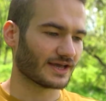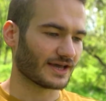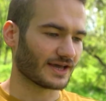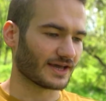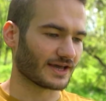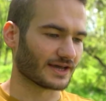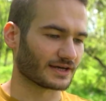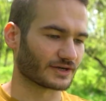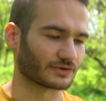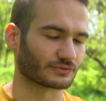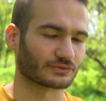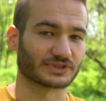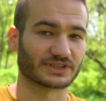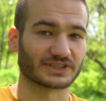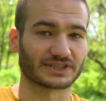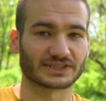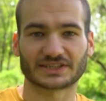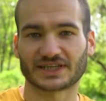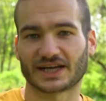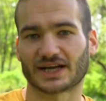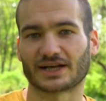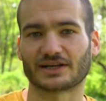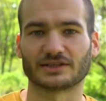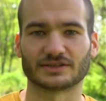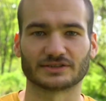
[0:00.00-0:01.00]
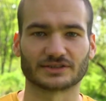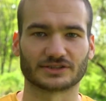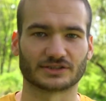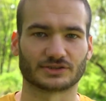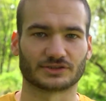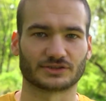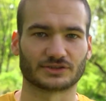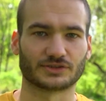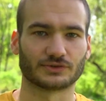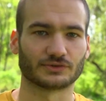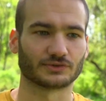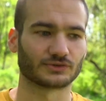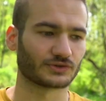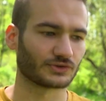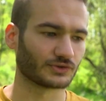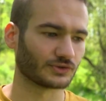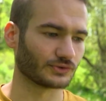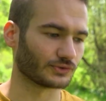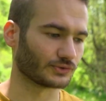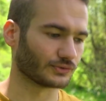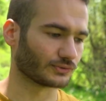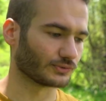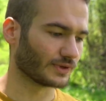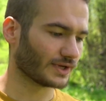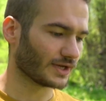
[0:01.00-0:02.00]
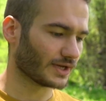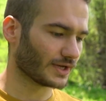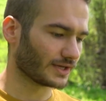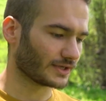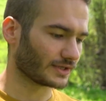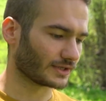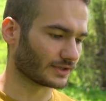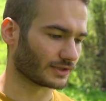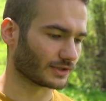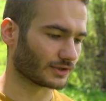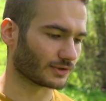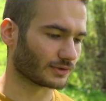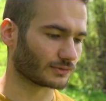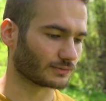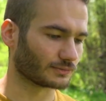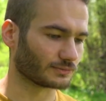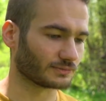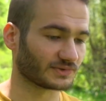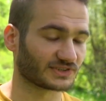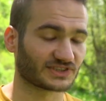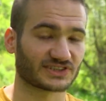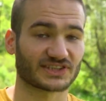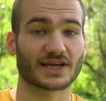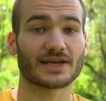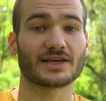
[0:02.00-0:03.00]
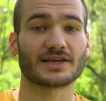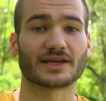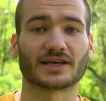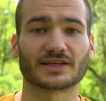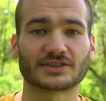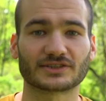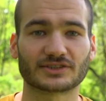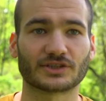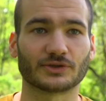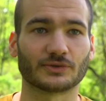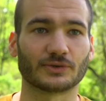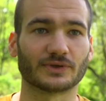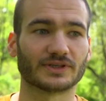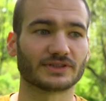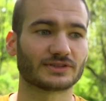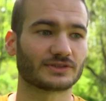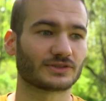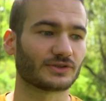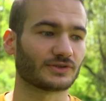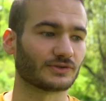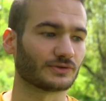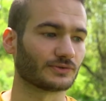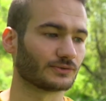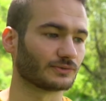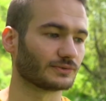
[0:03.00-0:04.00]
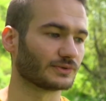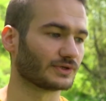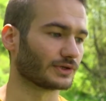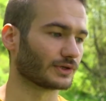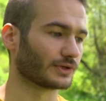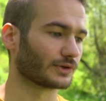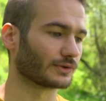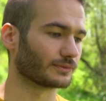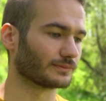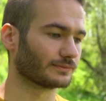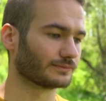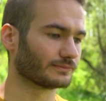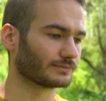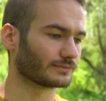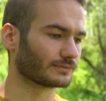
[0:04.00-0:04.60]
and it really challenges you to, you know, say yes to it, to, you know,